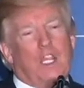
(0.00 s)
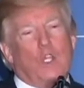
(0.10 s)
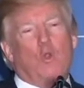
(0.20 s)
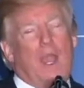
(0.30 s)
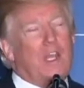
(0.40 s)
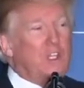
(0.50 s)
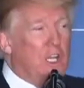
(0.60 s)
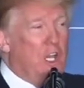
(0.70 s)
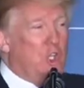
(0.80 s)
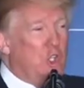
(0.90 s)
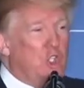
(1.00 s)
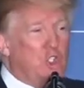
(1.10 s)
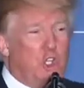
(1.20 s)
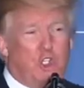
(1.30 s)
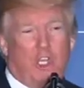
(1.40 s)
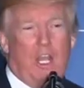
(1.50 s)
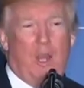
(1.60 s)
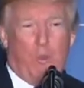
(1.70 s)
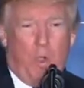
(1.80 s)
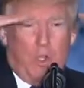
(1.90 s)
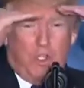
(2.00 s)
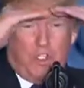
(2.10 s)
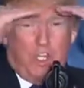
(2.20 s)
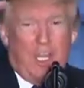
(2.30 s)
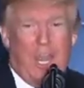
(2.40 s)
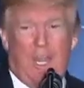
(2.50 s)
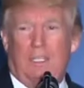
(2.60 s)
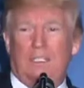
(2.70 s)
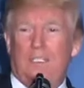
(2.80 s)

Congratulations to Jeanette. Where is Jeanette?